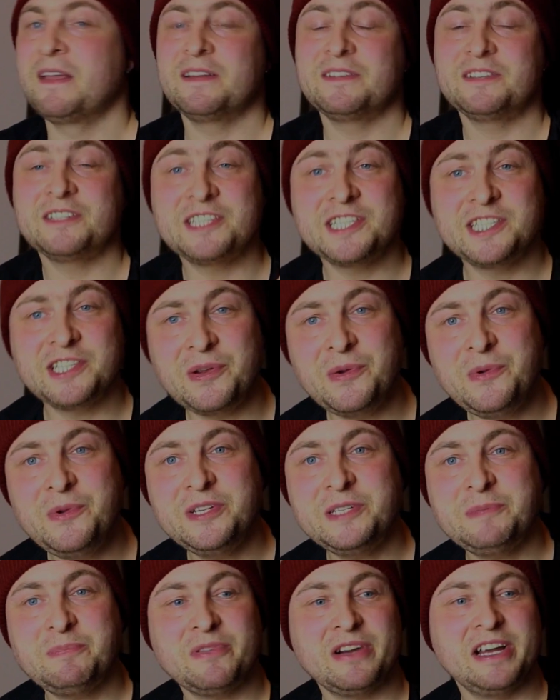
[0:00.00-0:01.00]
Snow
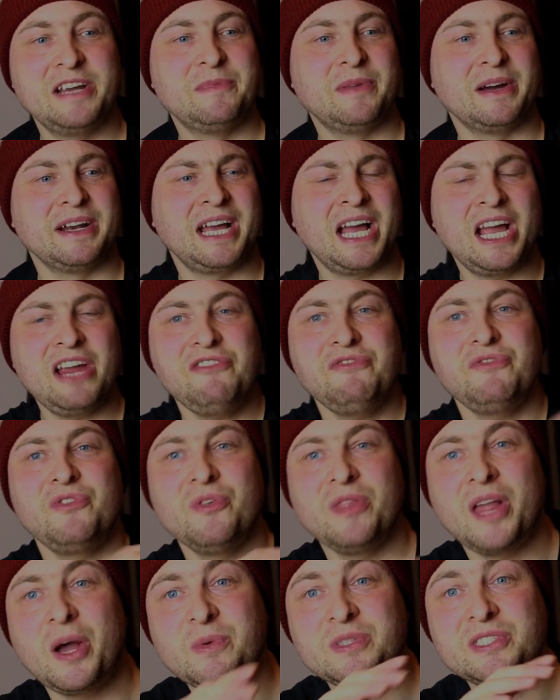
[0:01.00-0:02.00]
spray, man. I
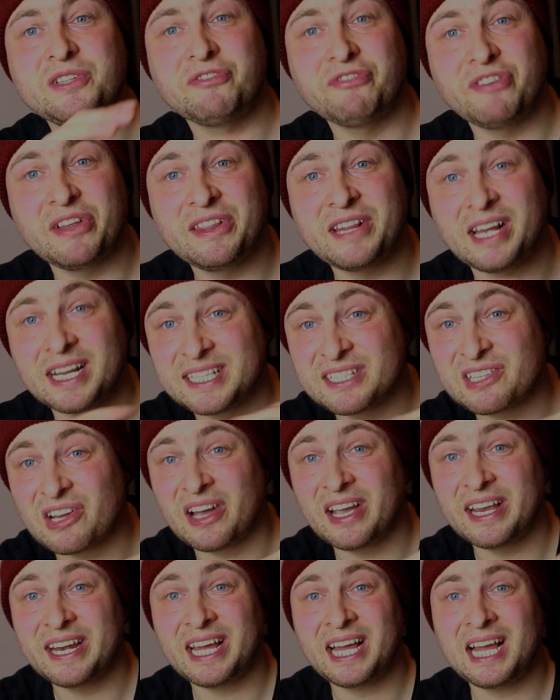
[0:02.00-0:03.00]
thought that was a thing that
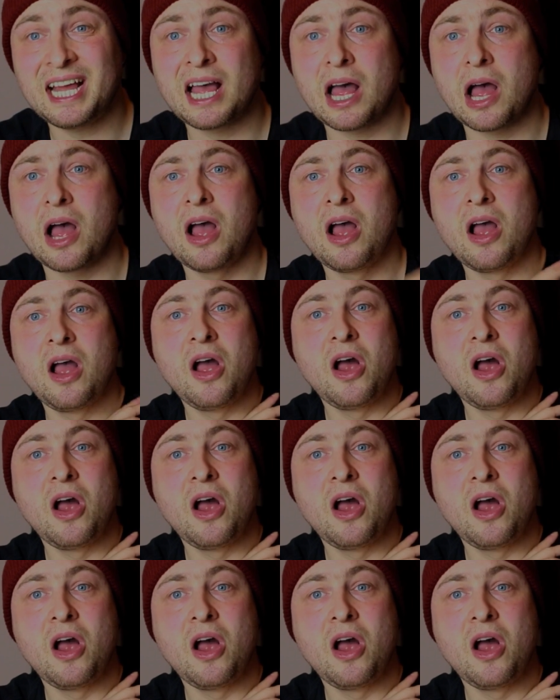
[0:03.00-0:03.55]
died out